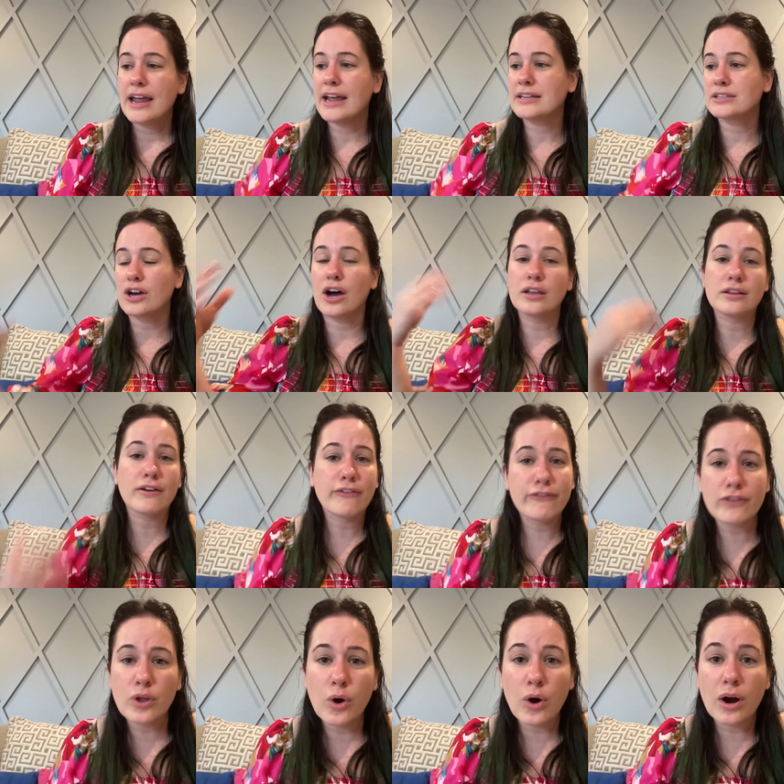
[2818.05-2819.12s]
It's on the
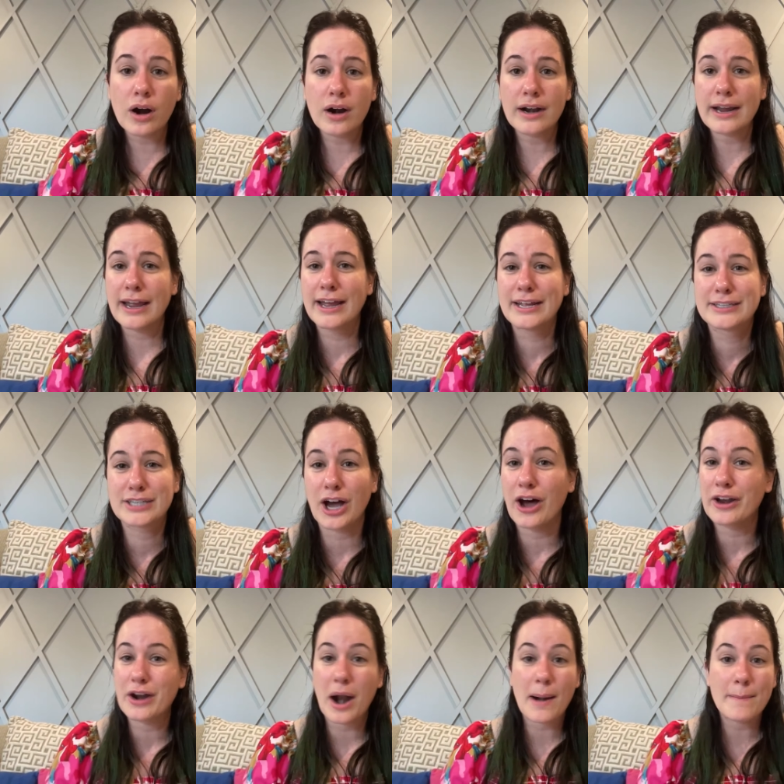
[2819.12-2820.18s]
floor. It's
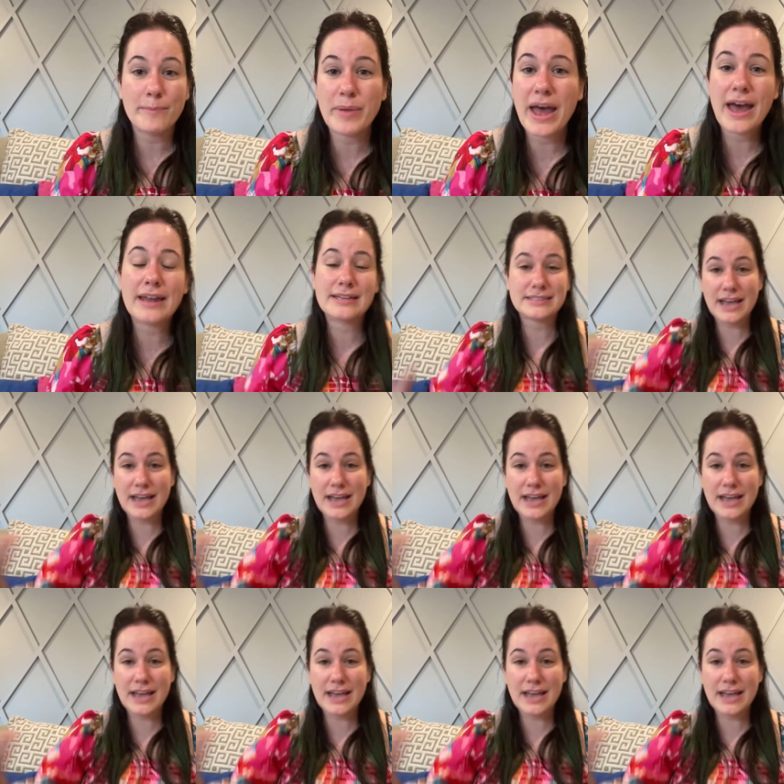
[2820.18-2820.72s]
on our bed.